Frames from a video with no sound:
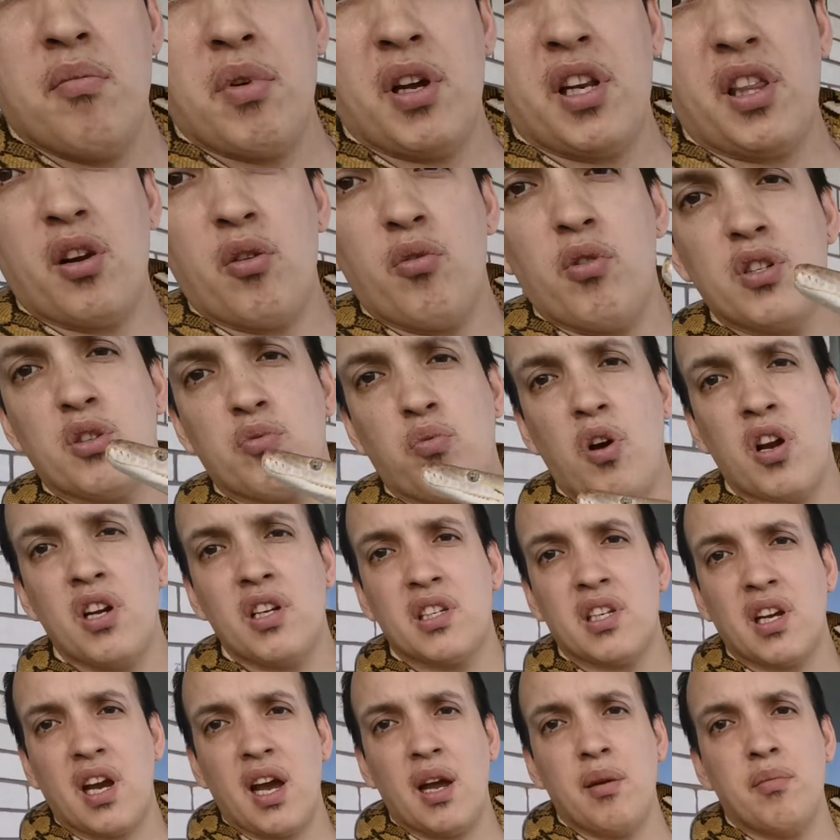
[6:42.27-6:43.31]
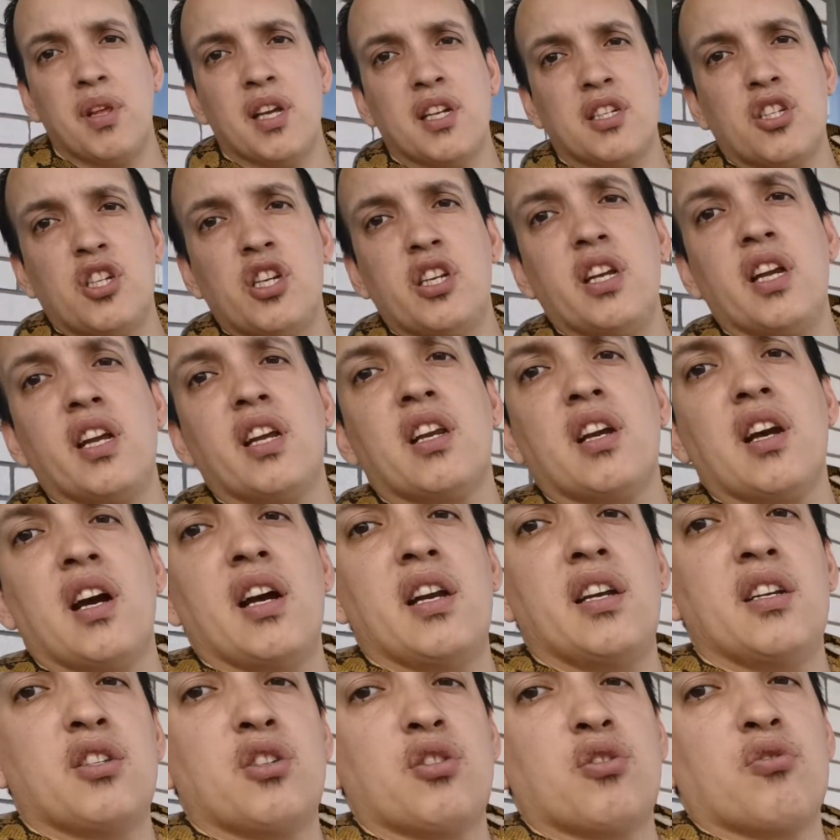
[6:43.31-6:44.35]
But there was one time that she did
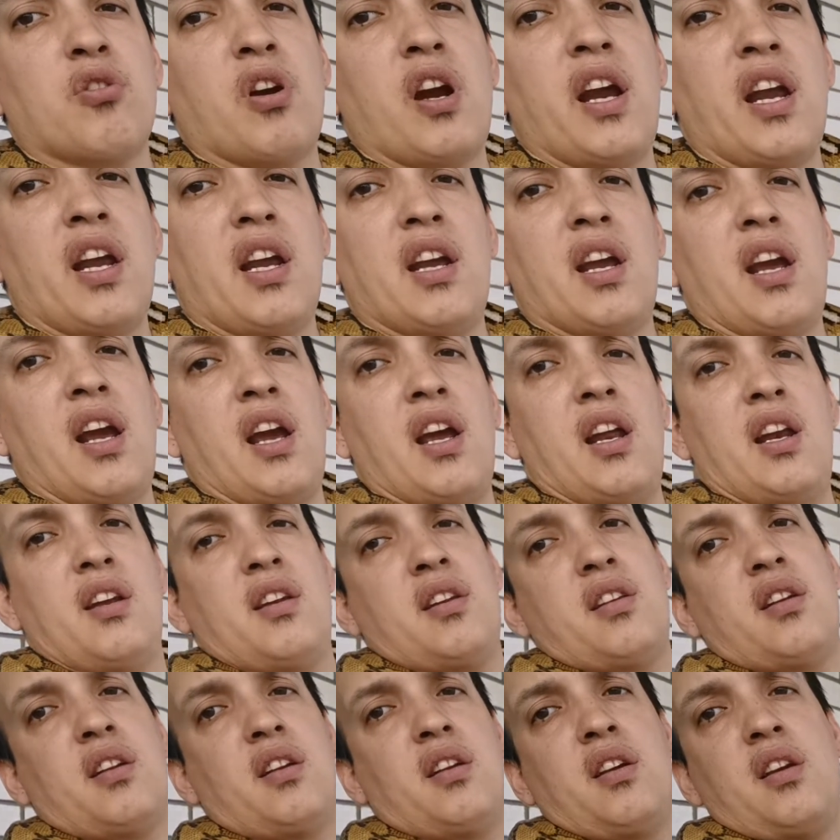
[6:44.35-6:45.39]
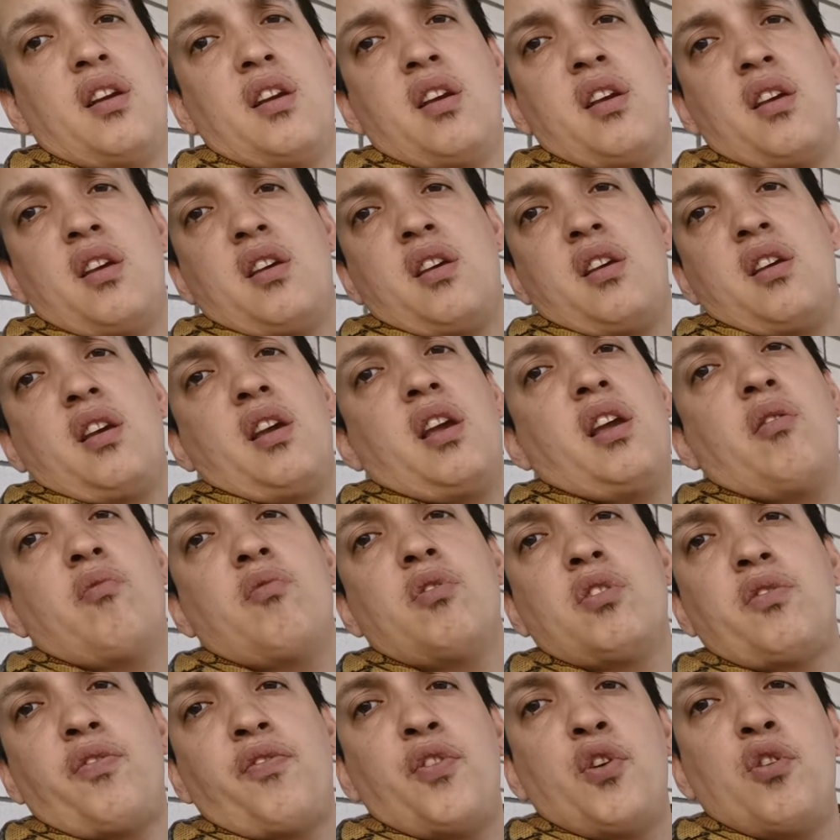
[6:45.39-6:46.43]
kind of strike, and it
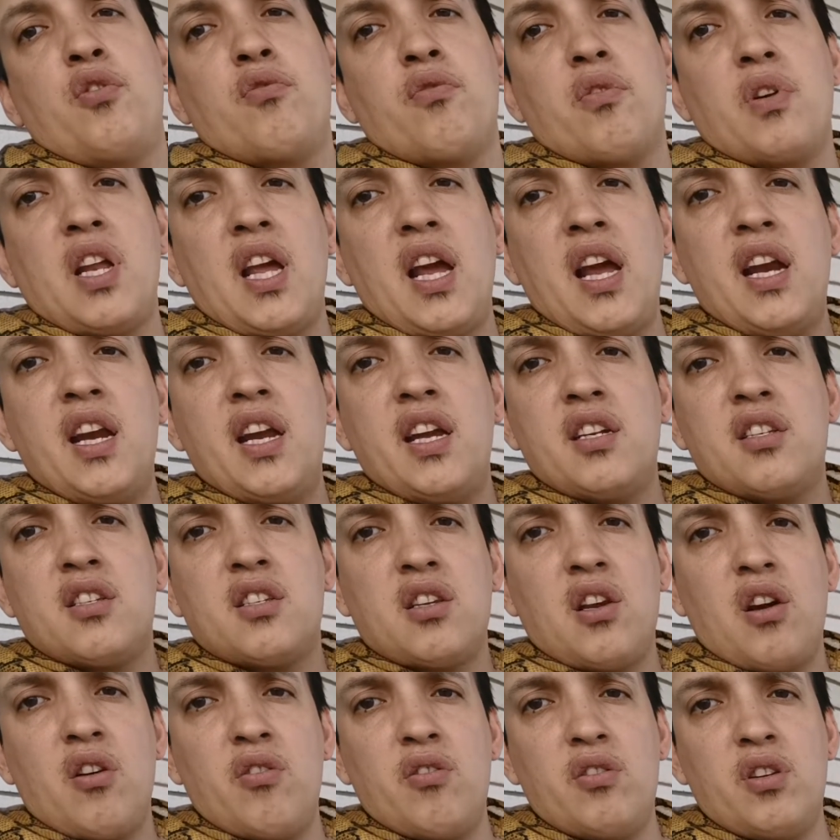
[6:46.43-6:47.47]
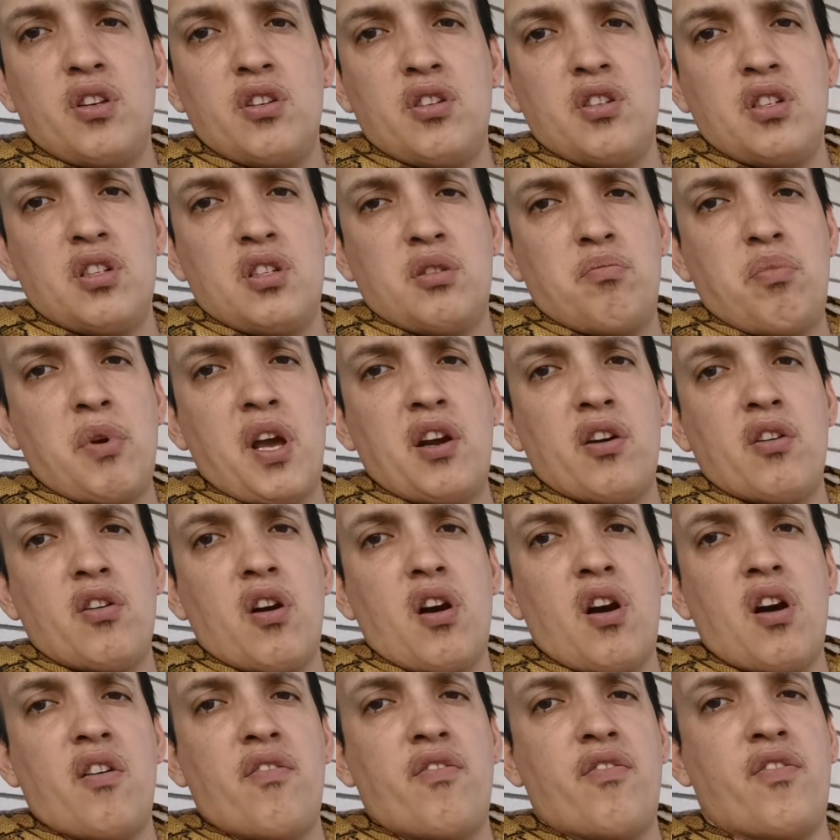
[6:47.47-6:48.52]
was food related, so you're just
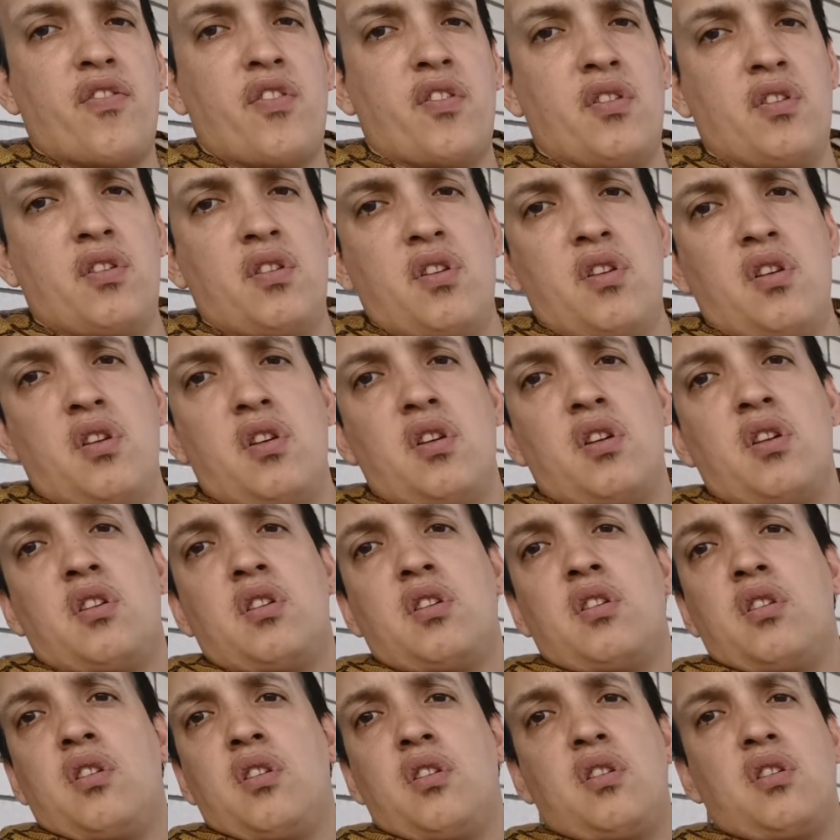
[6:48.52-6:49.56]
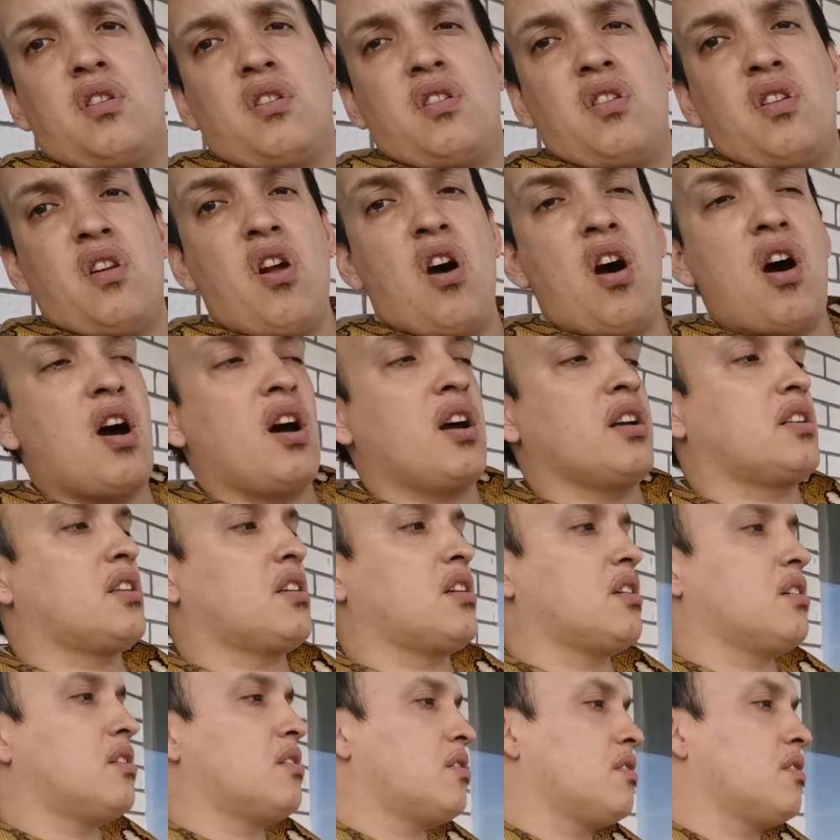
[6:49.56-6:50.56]
better off not